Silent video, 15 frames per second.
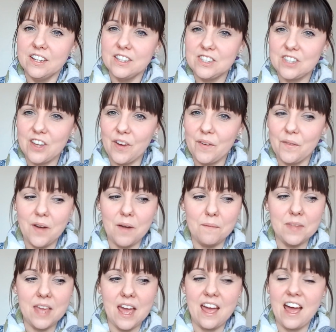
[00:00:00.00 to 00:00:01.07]
So
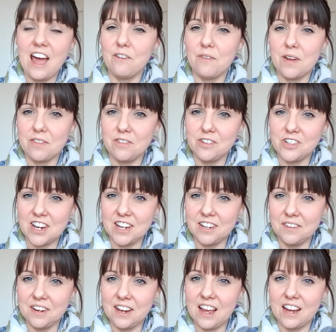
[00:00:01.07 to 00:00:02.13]
yeah, halfway through
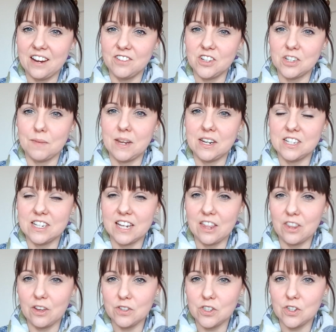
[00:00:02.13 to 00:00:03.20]
January, and I've just managed to get
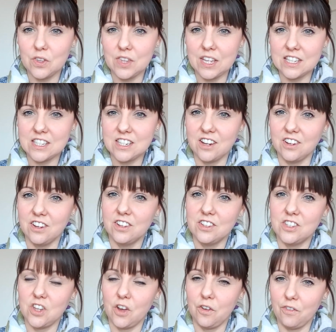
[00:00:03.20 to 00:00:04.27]
those two things done
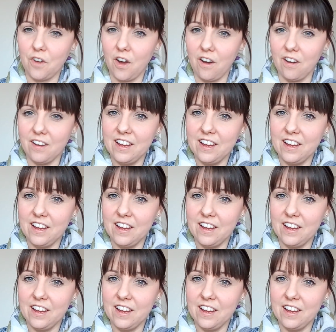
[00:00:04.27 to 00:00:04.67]
so far.